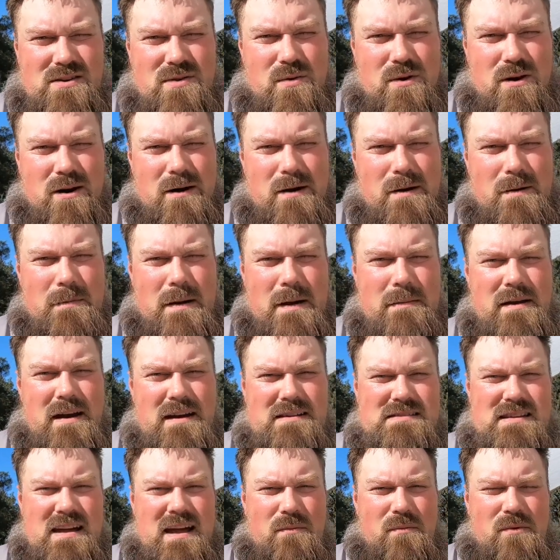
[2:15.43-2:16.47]
where maybe
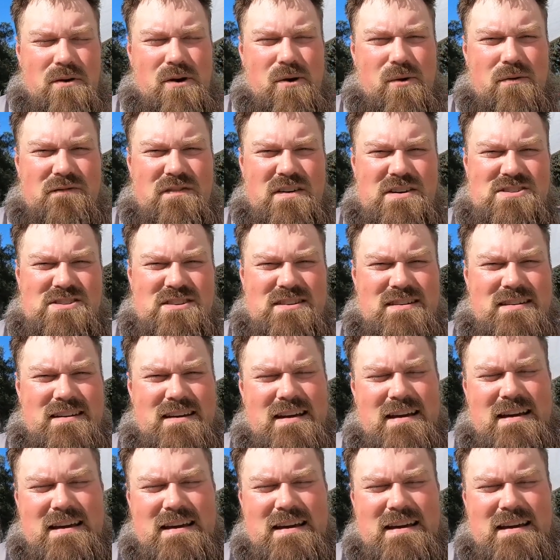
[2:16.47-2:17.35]
next time we're going fishing.